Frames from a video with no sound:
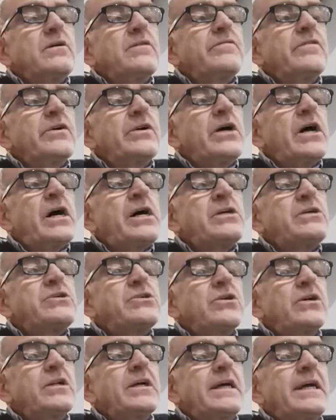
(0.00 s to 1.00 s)
for I
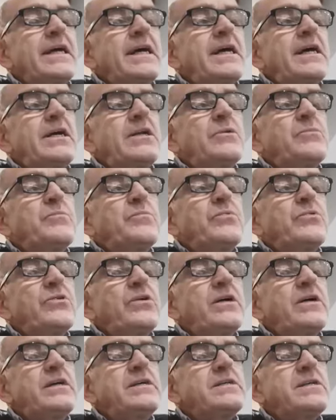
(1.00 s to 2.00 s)
shall again
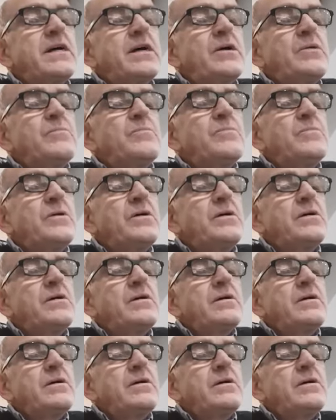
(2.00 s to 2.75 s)
praise him,